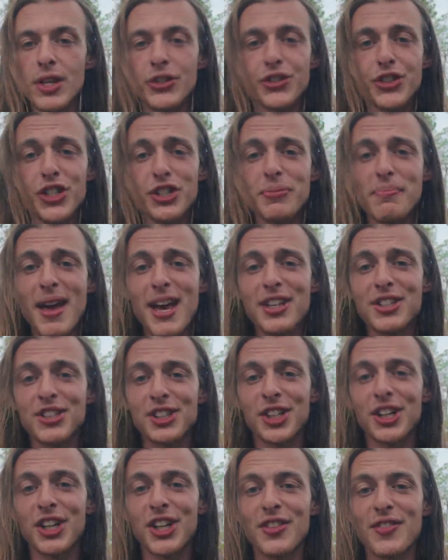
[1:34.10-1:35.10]
just make
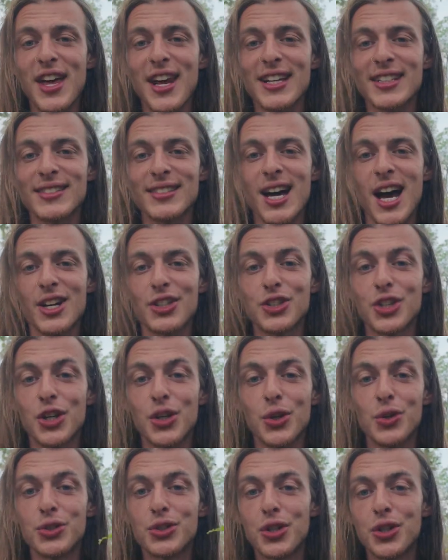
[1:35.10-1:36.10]
sure that it's not
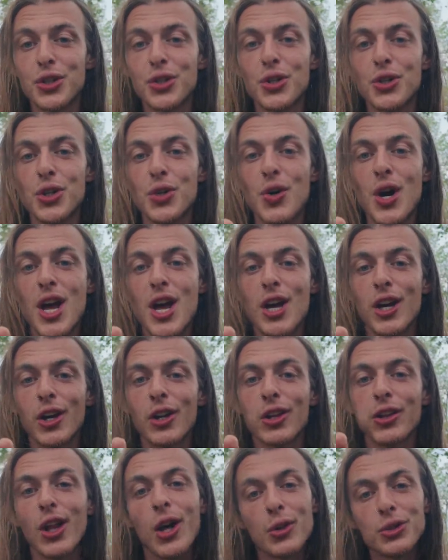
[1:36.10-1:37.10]
too
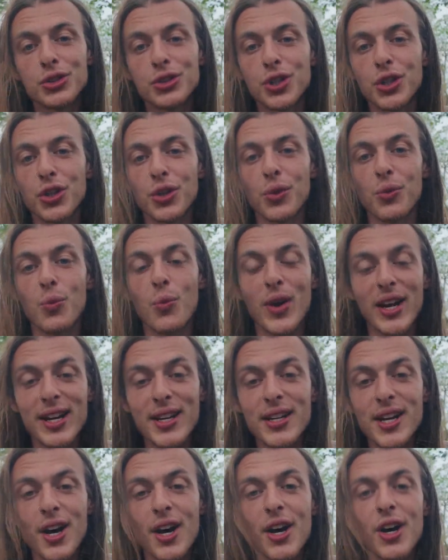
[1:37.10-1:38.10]
close to the
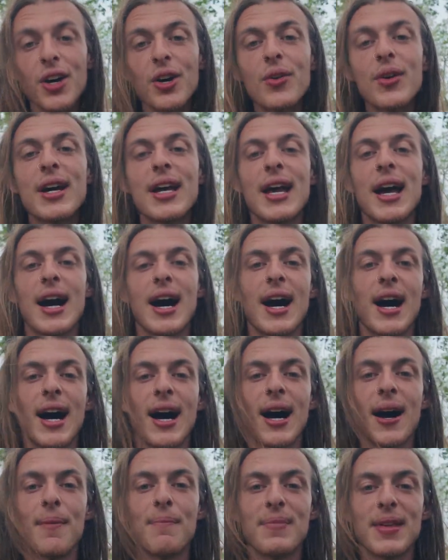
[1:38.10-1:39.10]
window
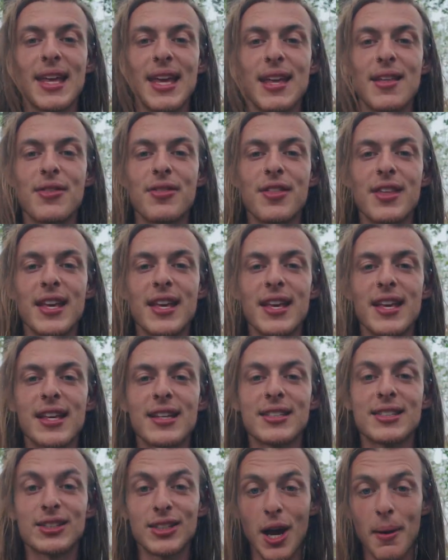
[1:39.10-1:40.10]
in
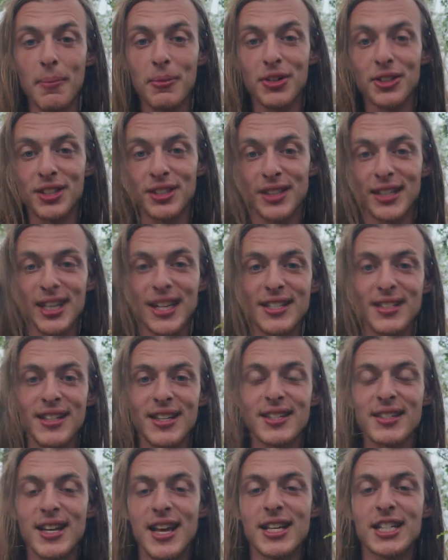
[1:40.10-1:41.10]
the summer
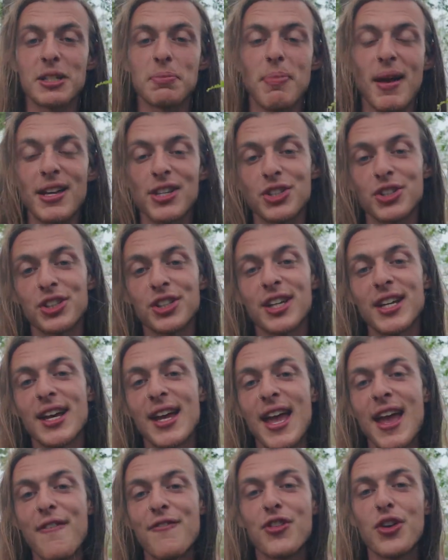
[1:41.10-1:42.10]
seasons,
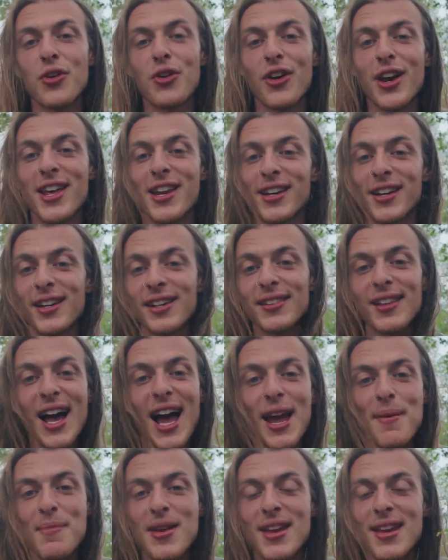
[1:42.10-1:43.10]
especially if you're in a
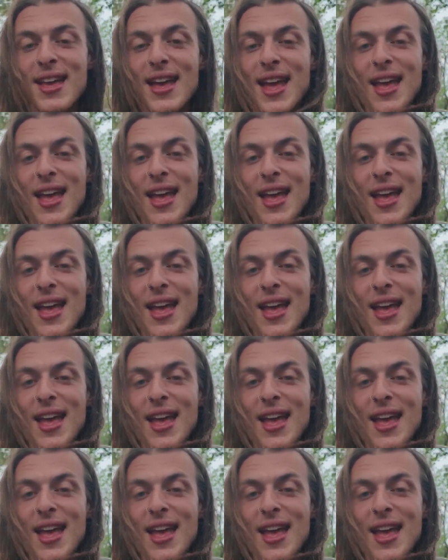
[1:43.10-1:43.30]
climate